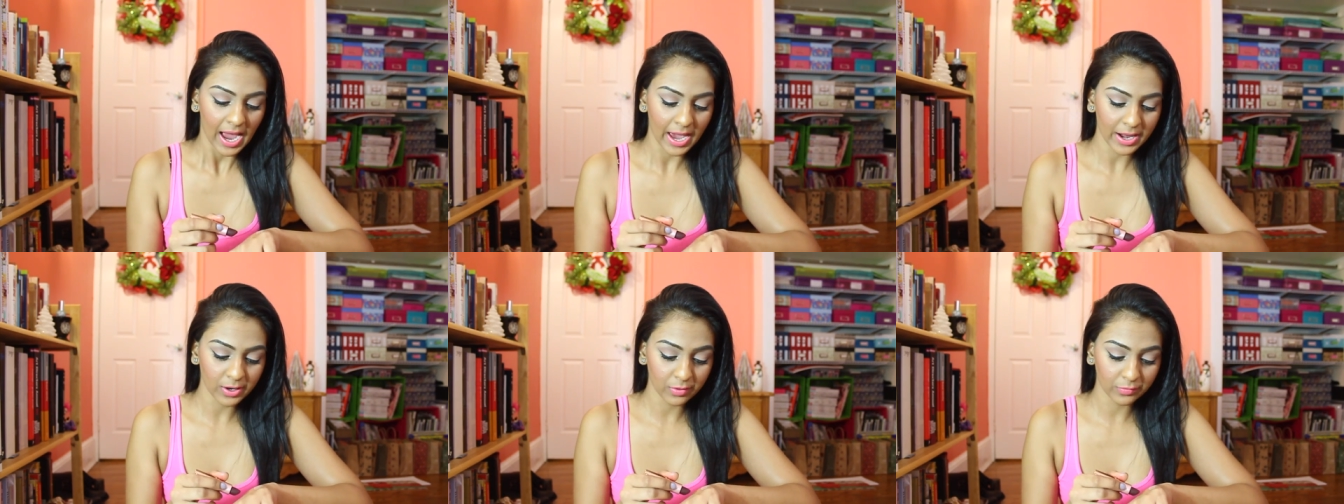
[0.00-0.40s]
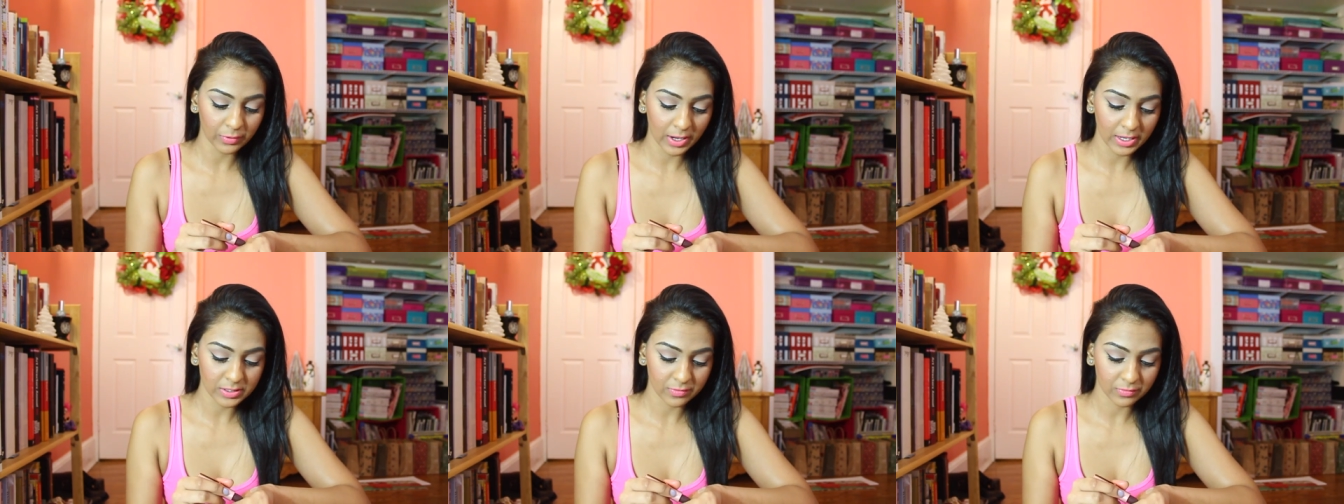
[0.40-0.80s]
I don't know if
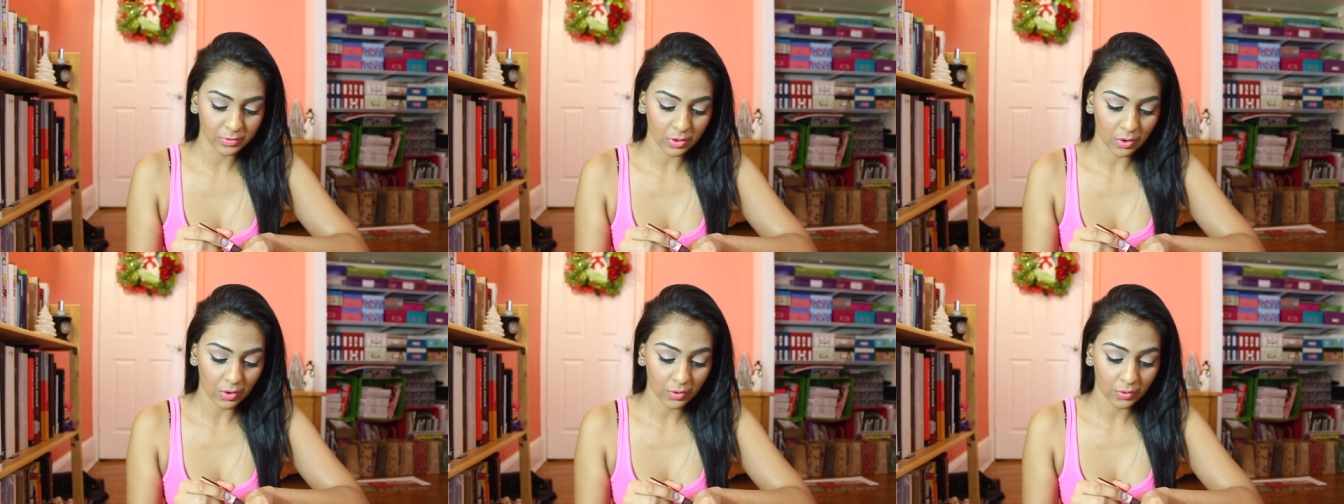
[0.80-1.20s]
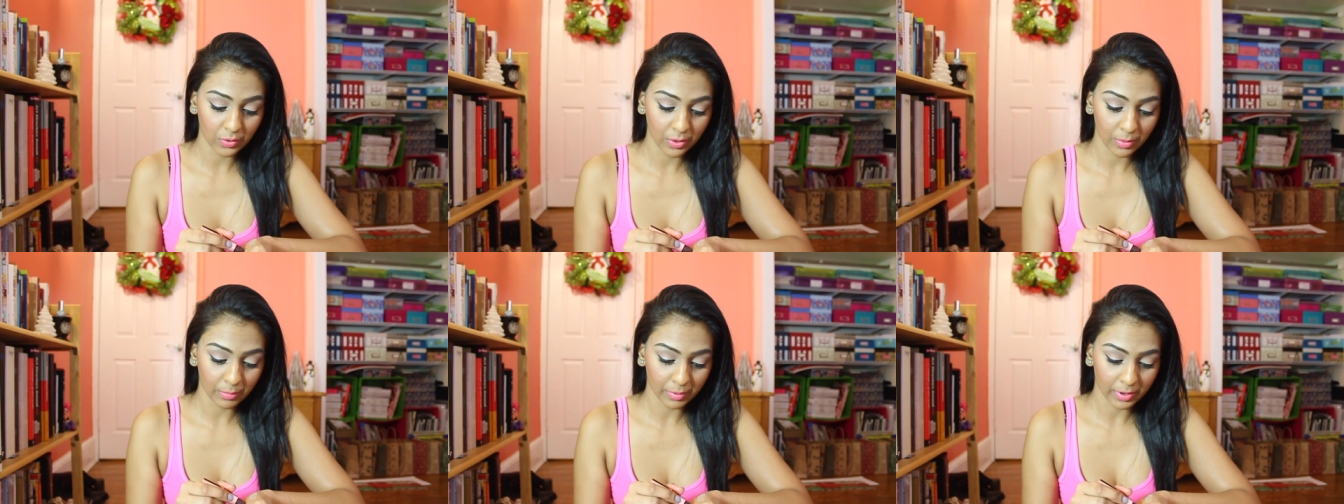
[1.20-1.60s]
you guys have
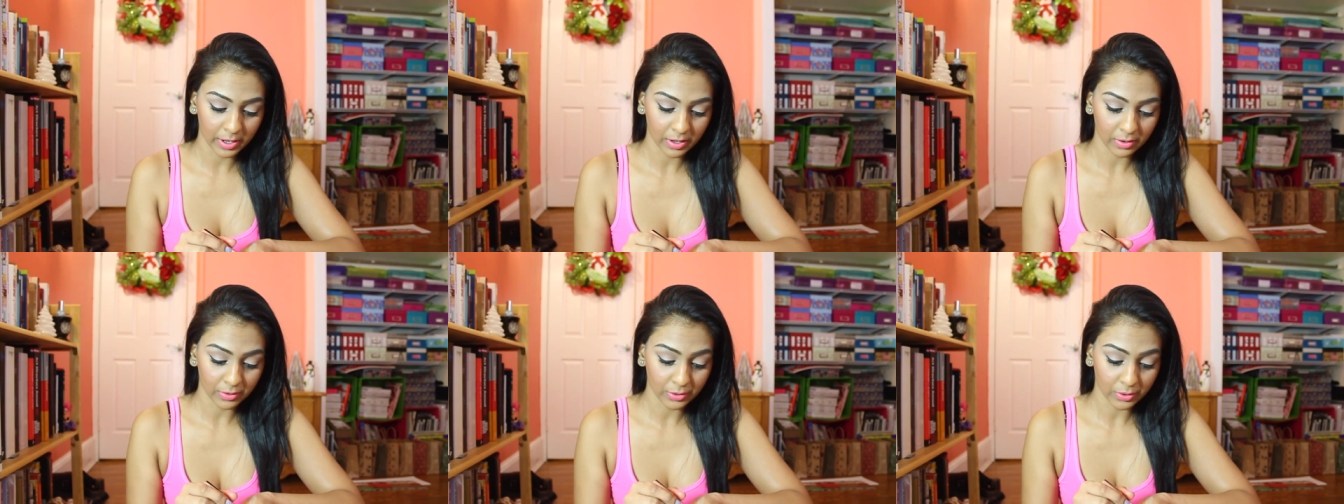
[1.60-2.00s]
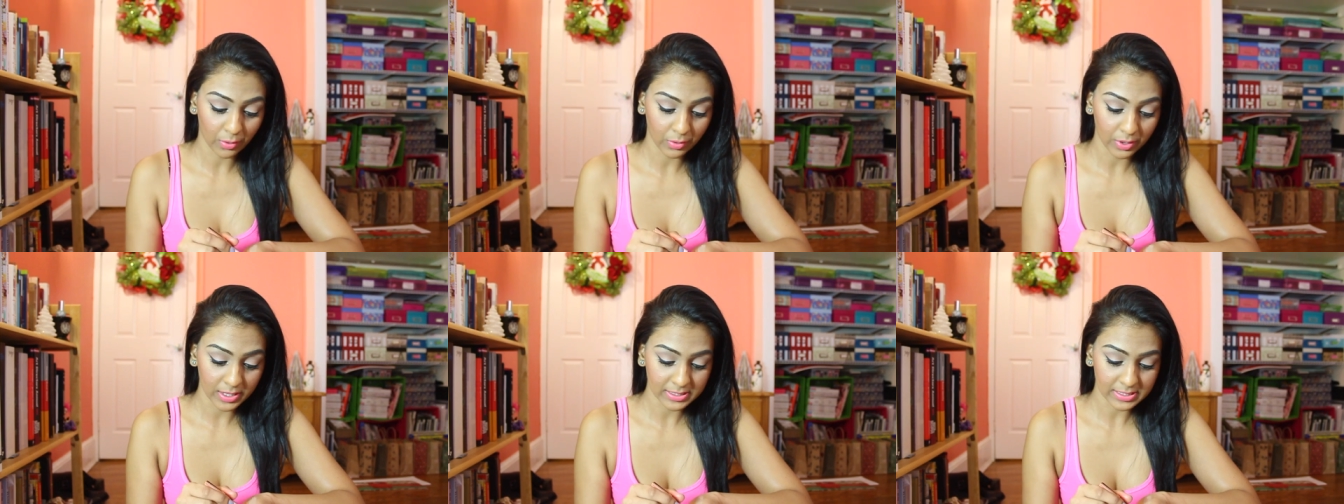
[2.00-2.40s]
known but or
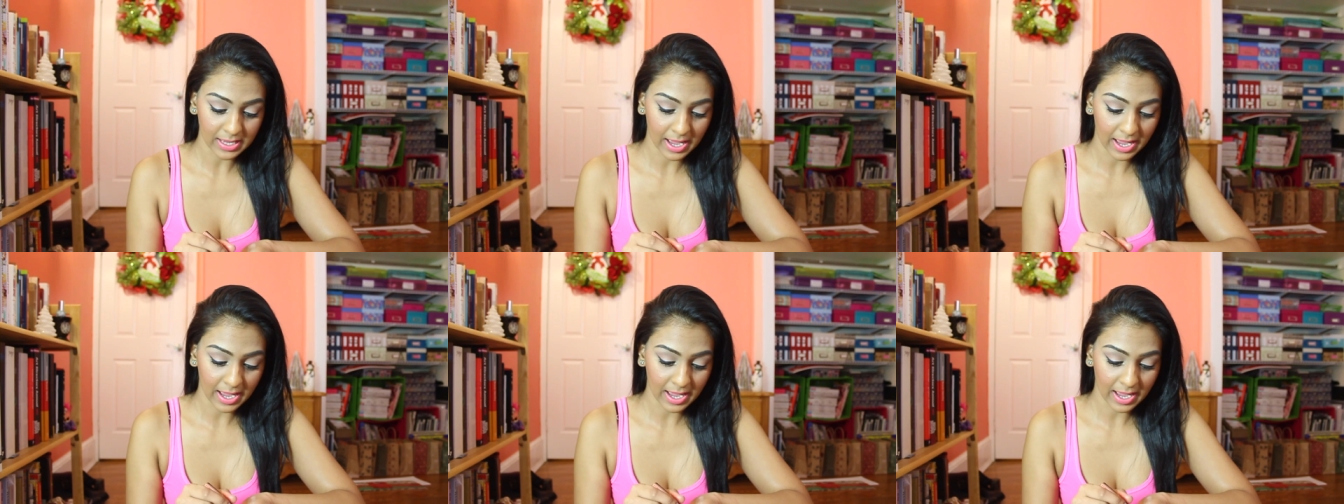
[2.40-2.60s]
noticed,